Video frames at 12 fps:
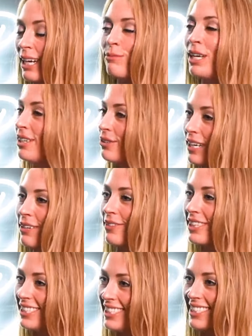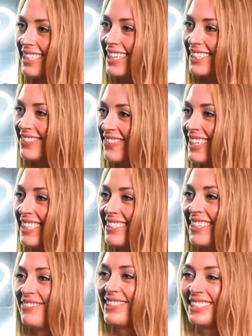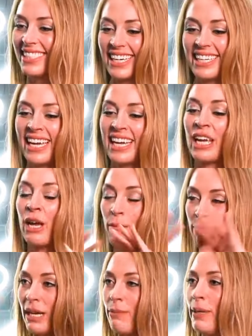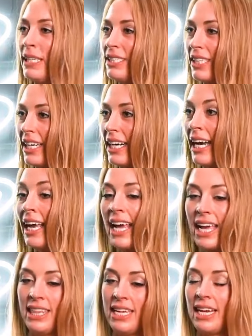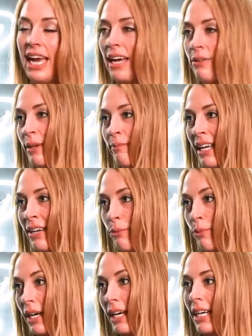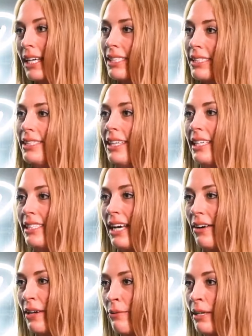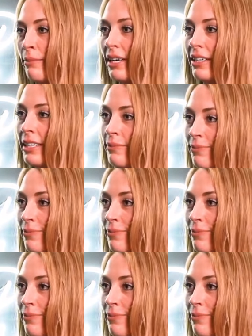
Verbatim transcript: I'm not great with the details, right? So I'm yeah. just kind of like big picture and then how do we make it work? So that's how I went about it.